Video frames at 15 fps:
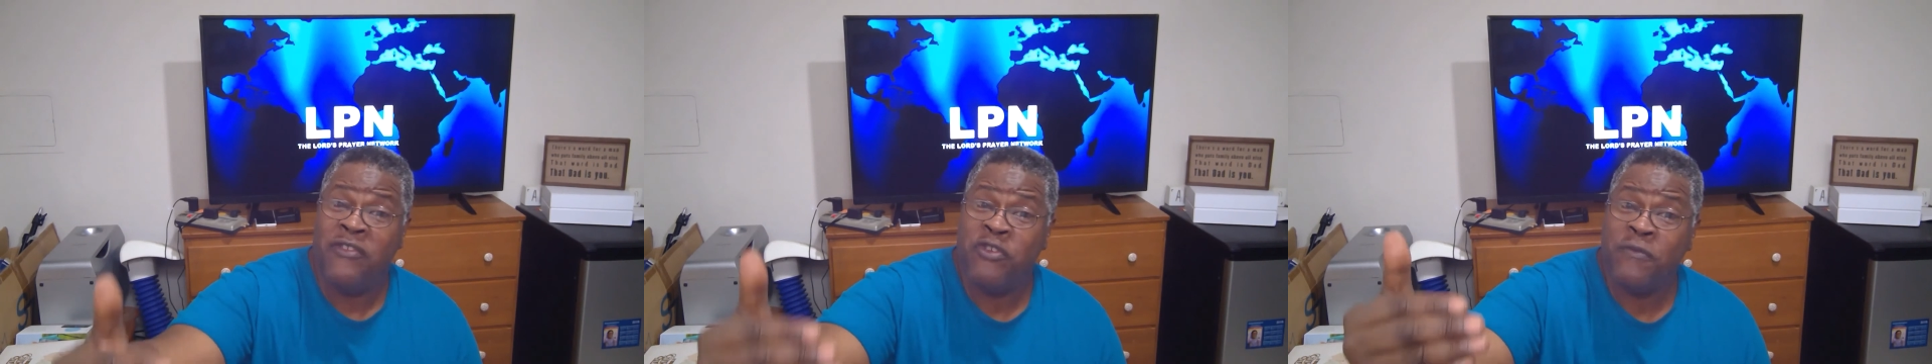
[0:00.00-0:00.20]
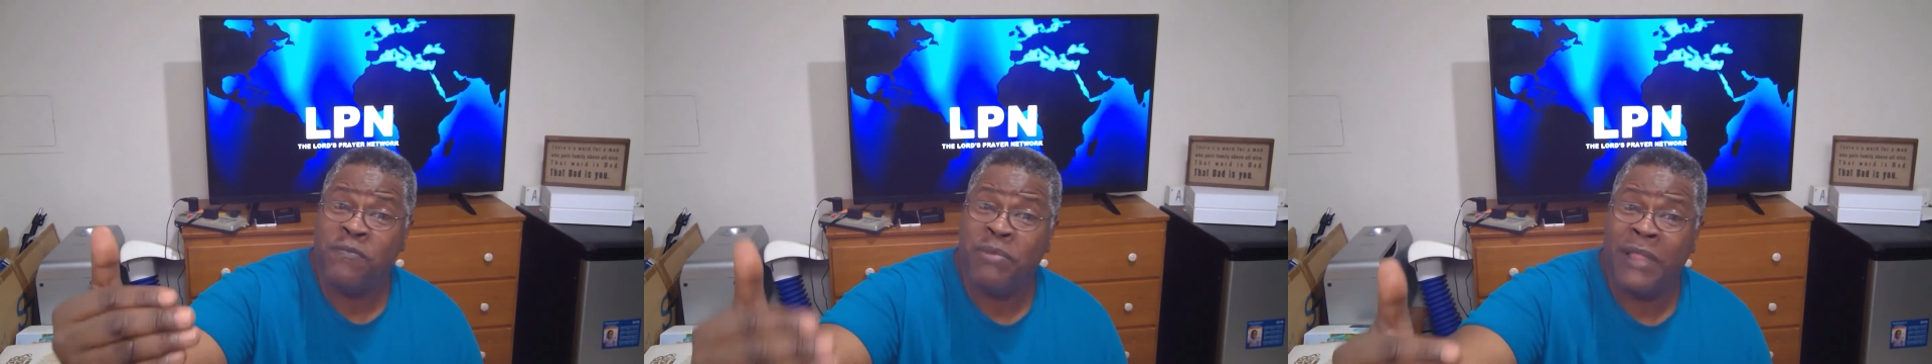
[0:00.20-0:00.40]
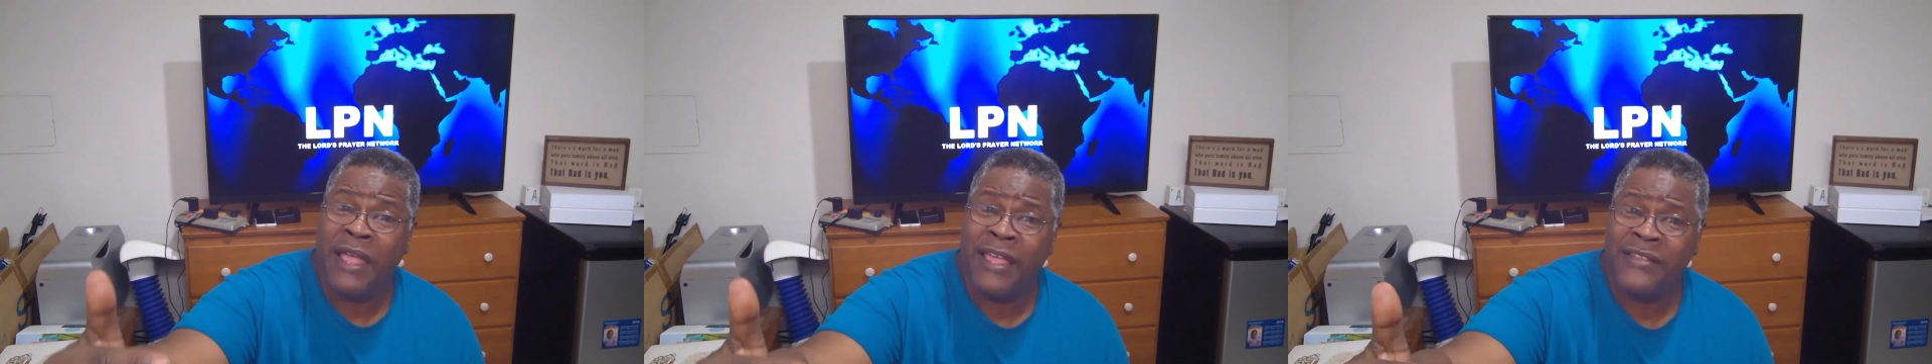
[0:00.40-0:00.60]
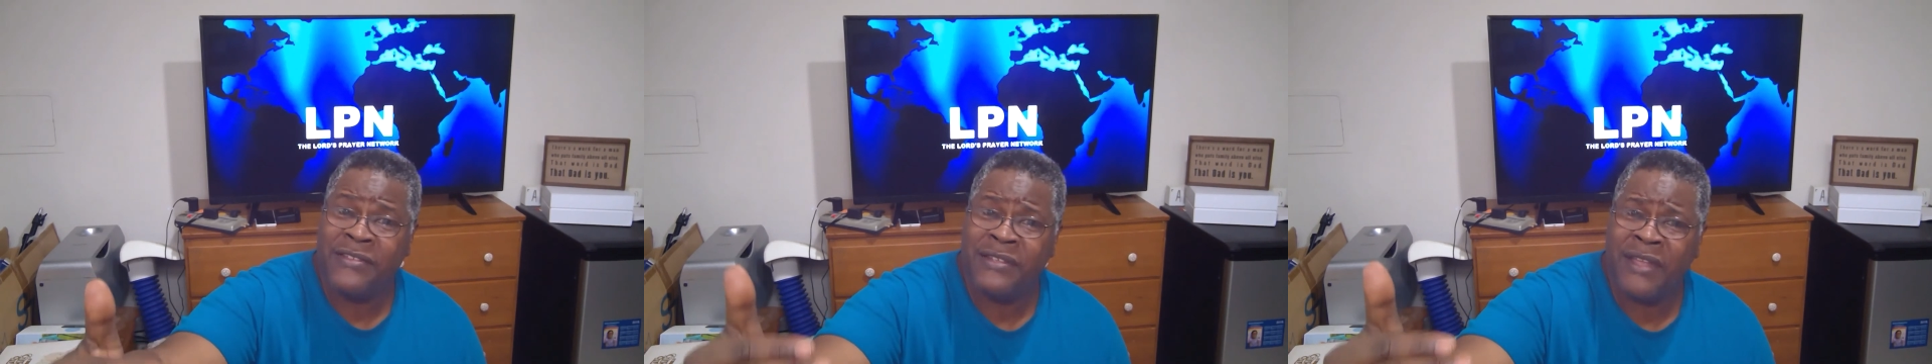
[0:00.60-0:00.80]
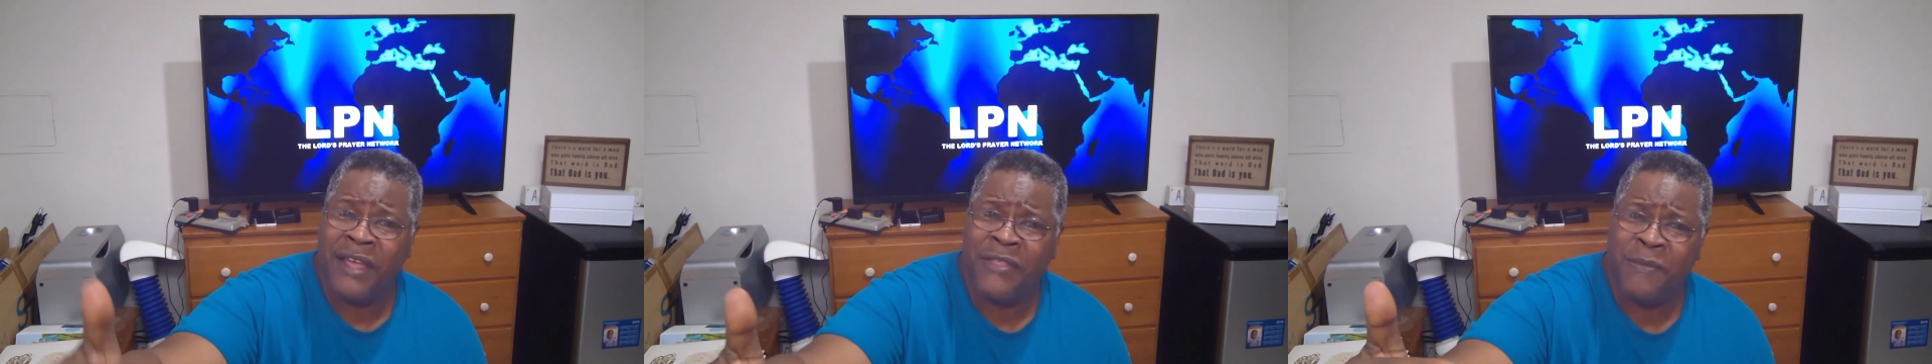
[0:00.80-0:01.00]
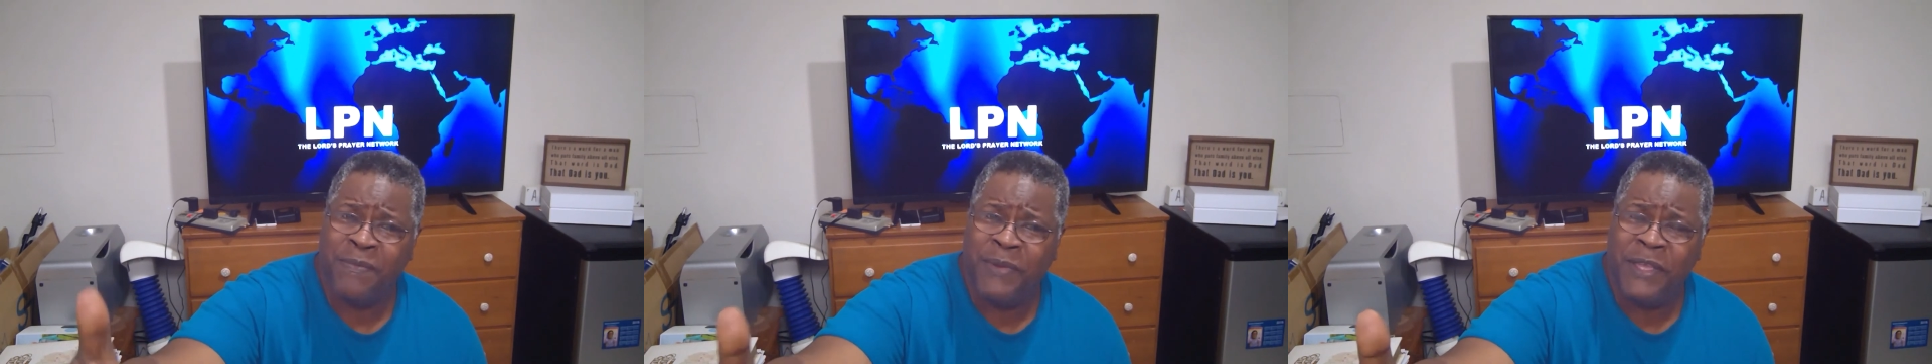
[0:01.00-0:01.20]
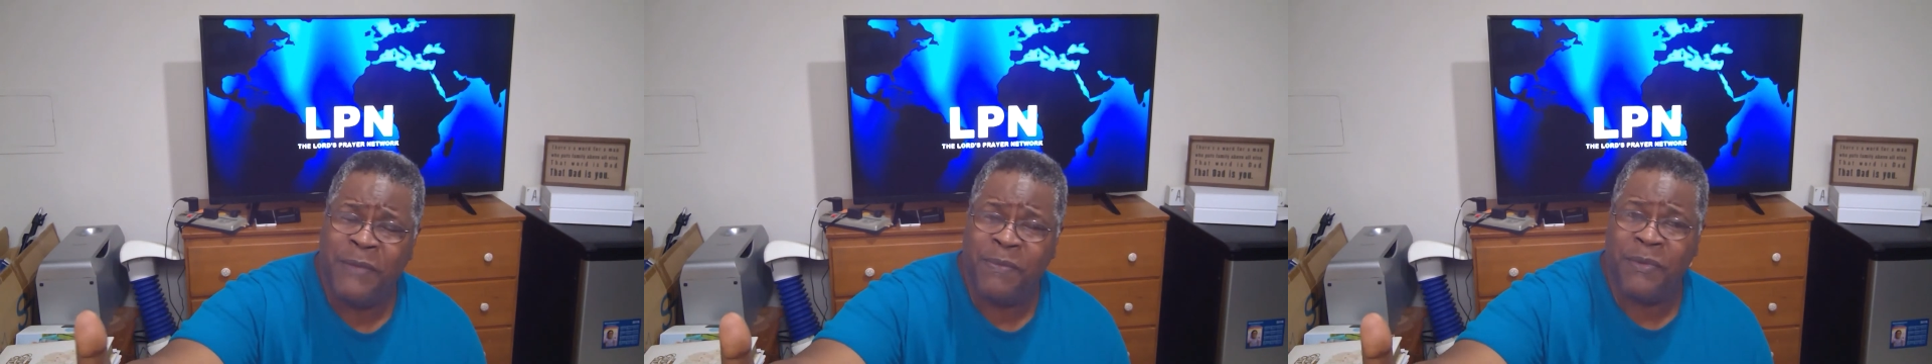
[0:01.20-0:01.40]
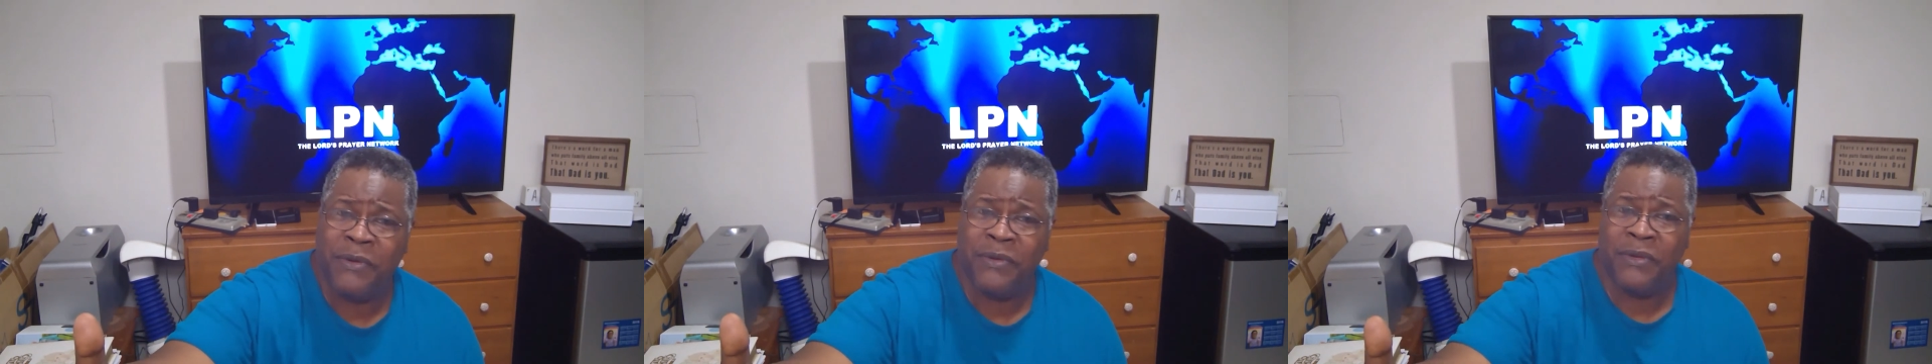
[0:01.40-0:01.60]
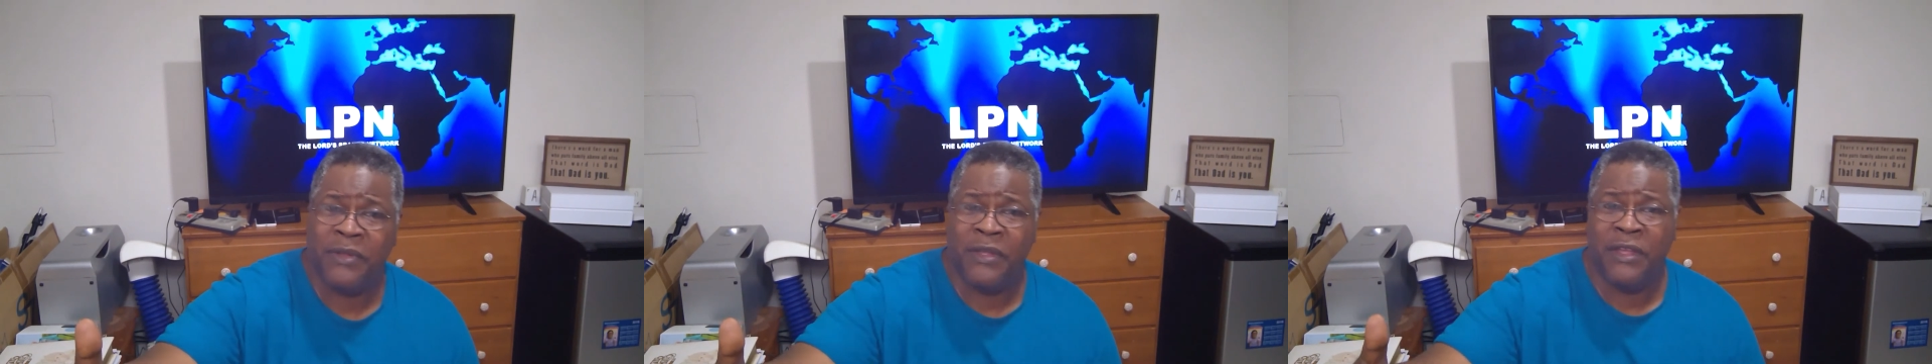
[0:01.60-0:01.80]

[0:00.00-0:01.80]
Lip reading: you bless other people.